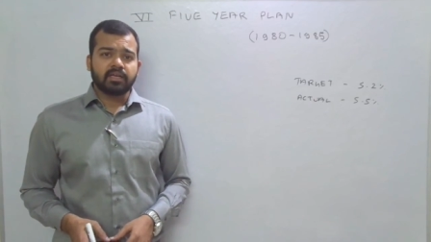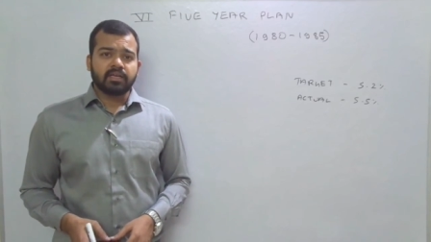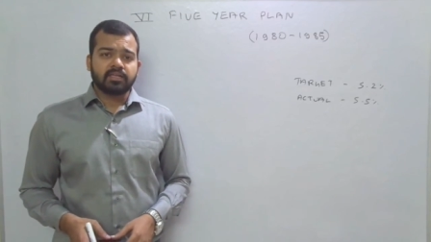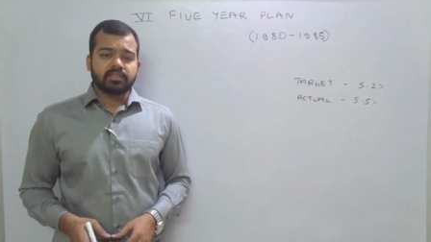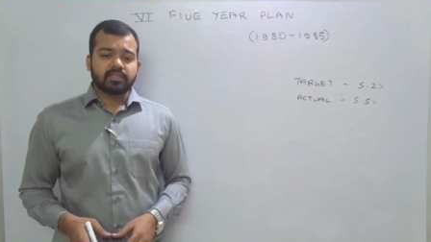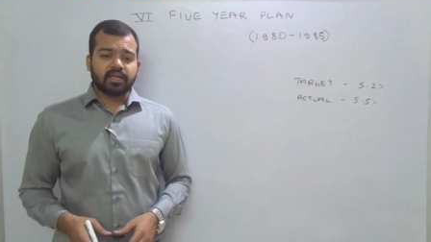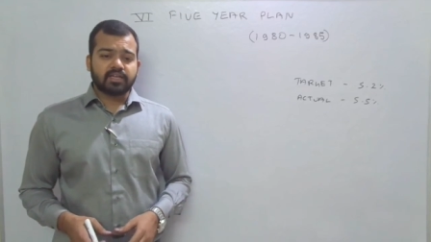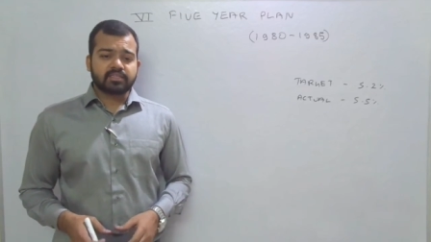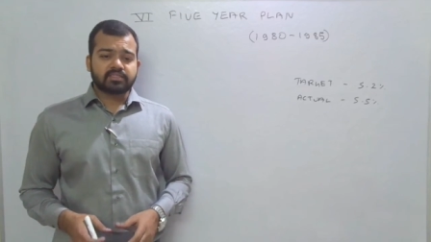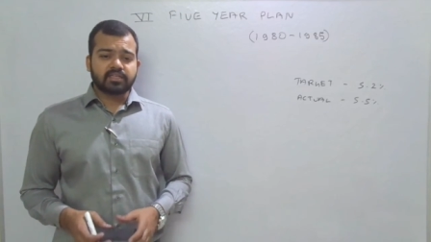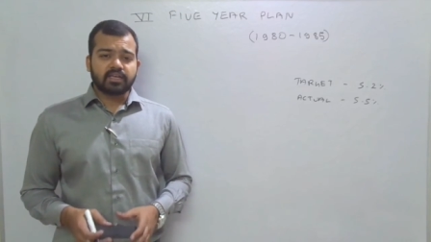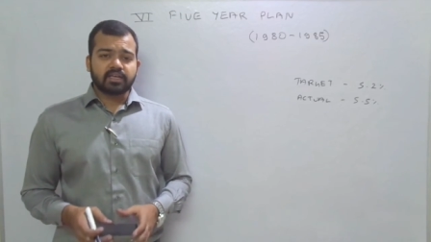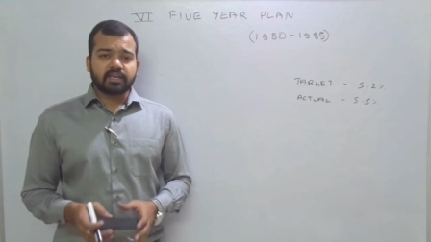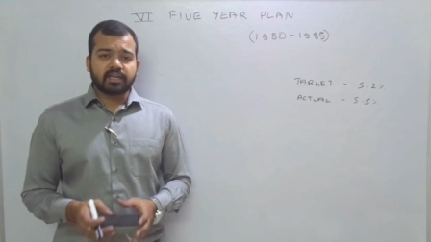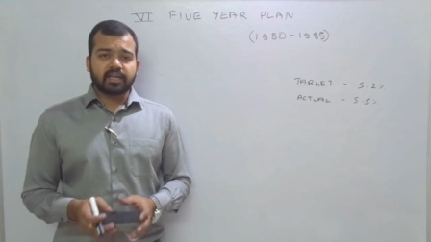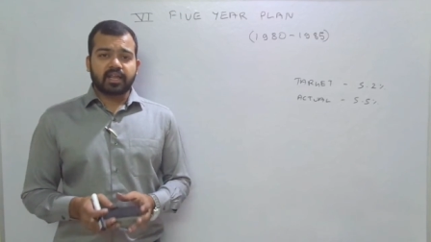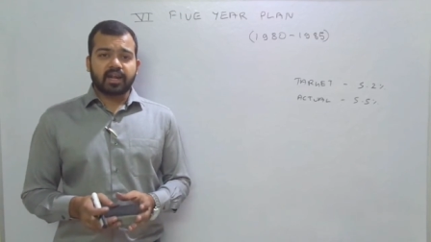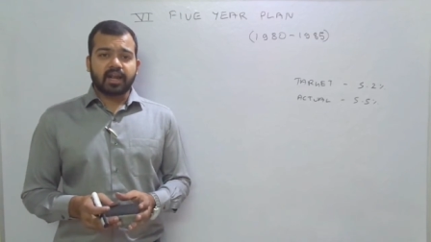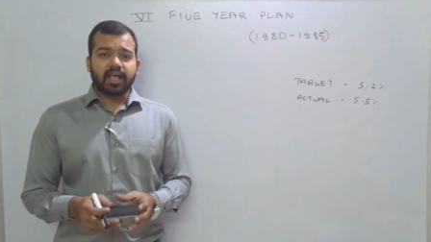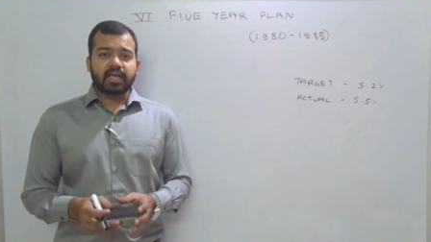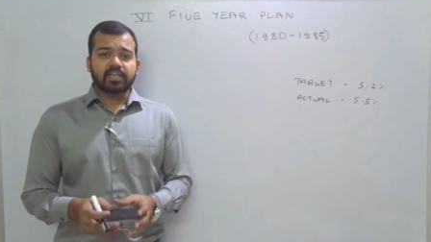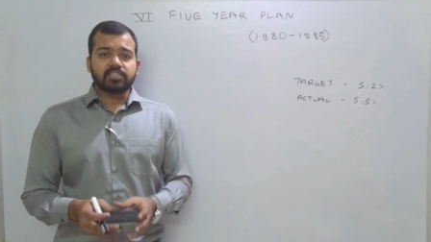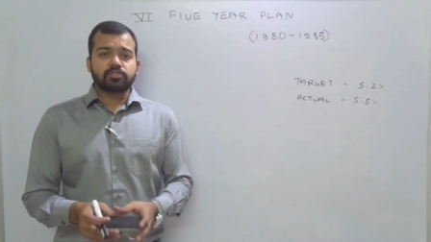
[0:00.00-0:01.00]
as the
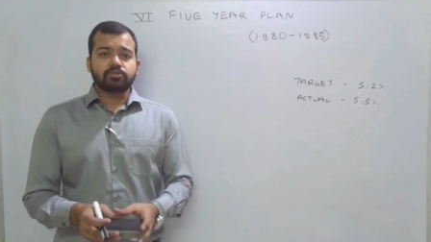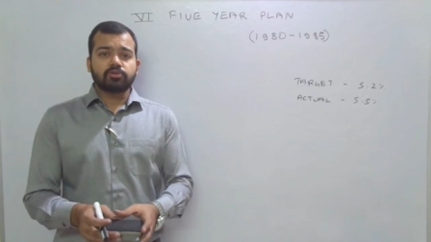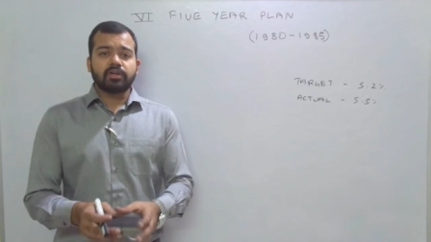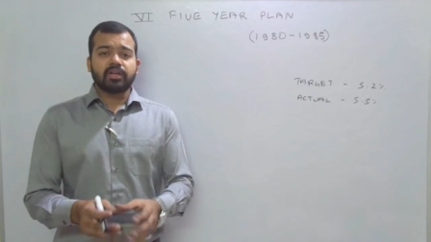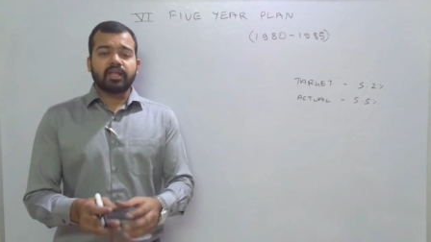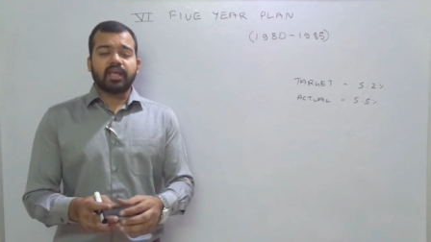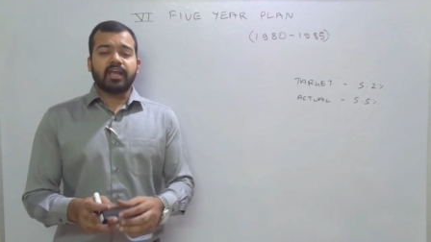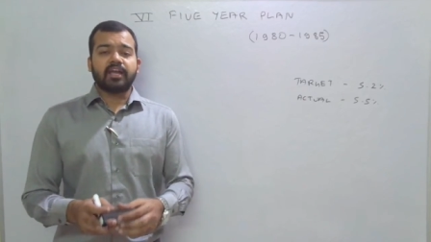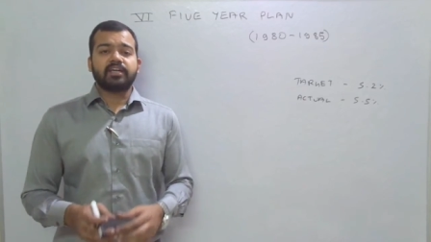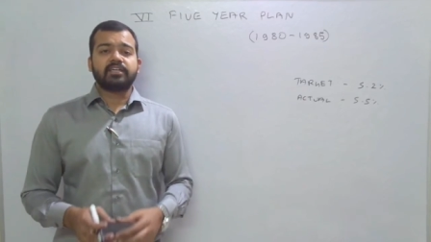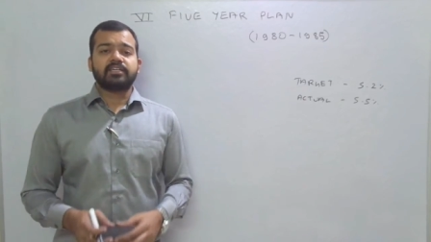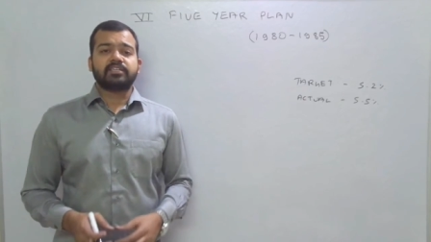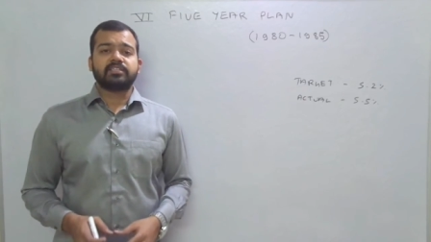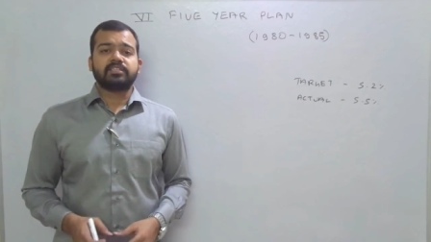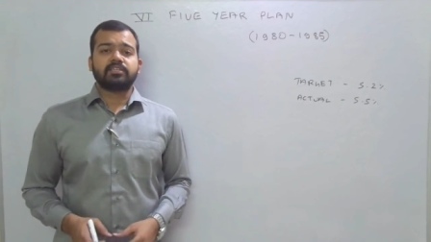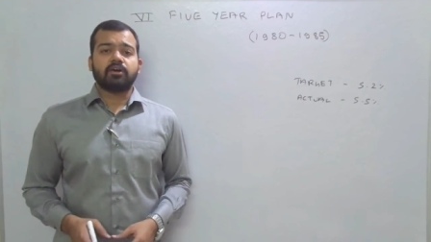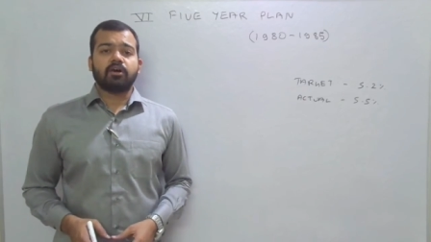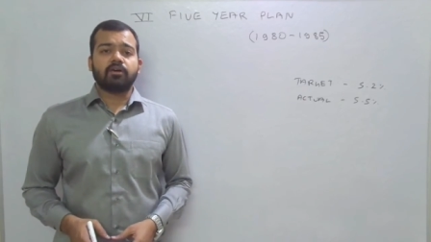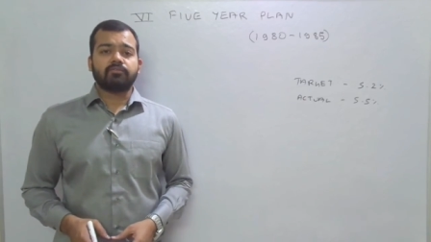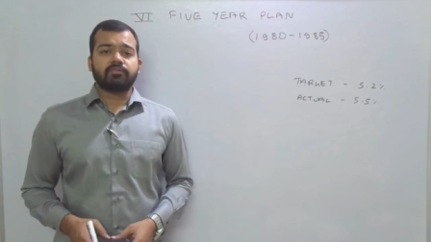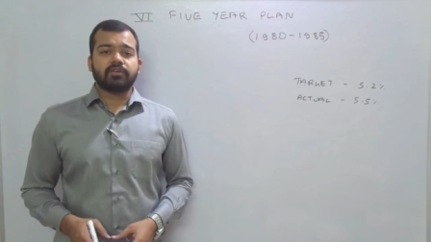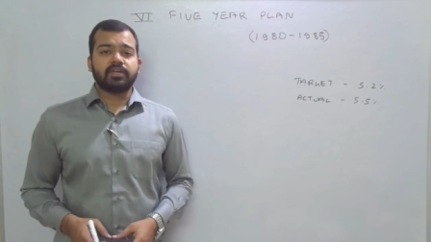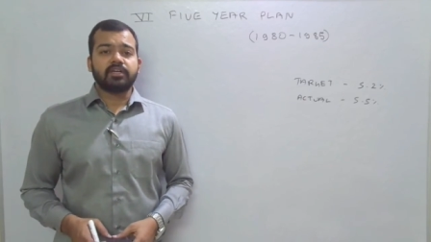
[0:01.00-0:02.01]
gradual entry
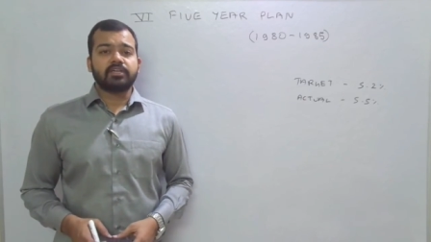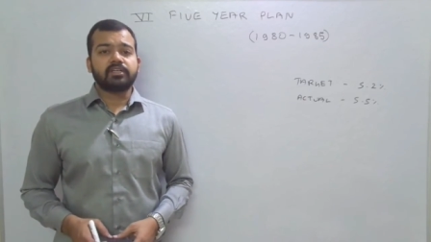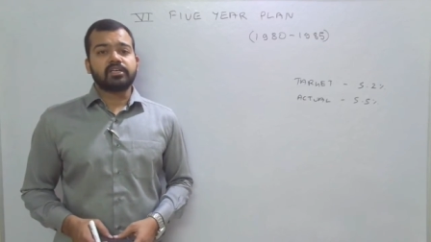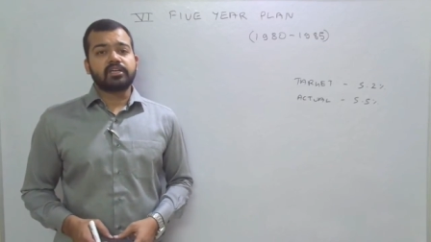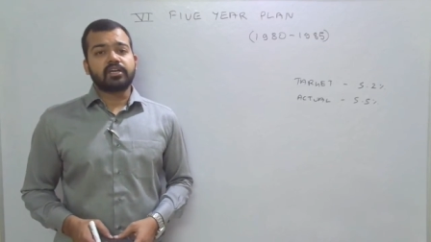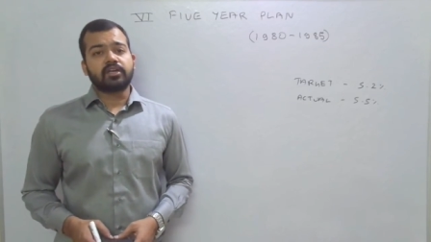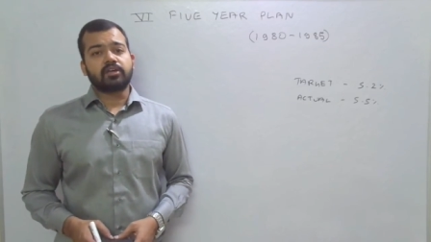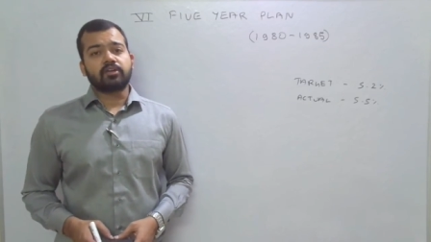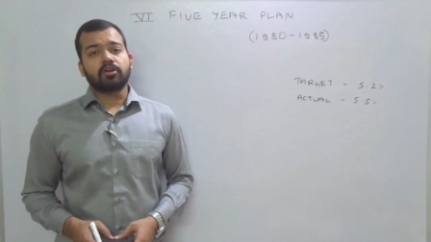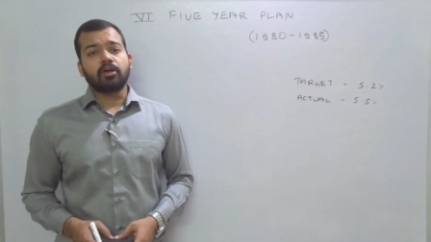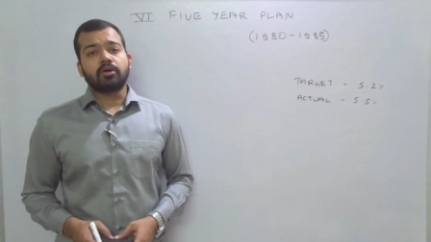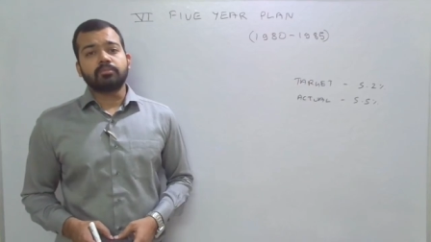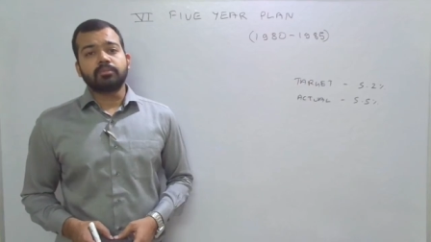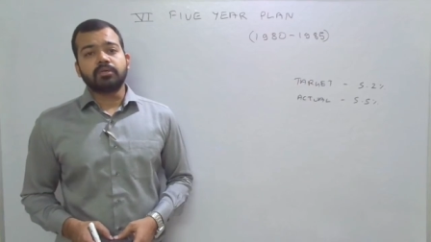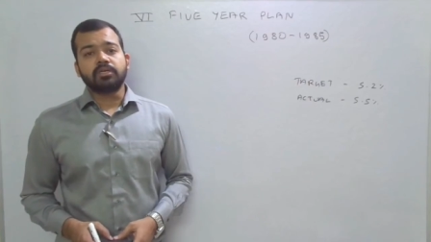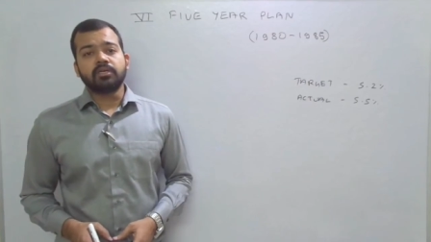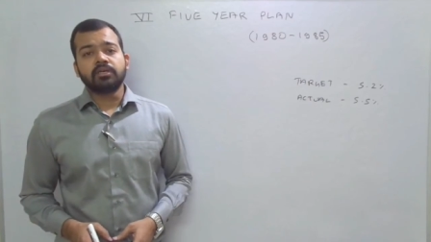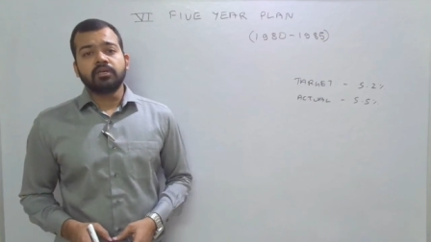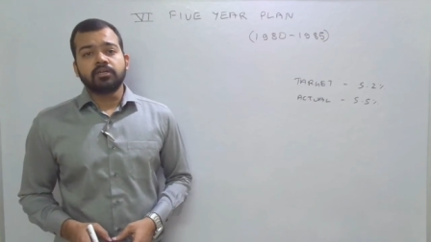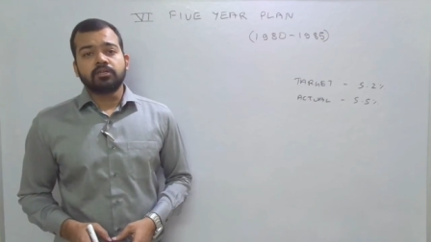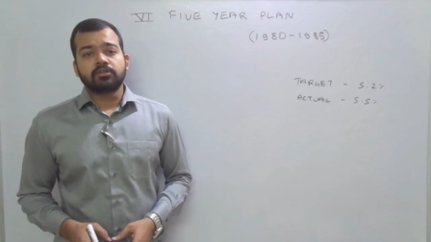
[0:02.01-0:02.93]
of Indian economy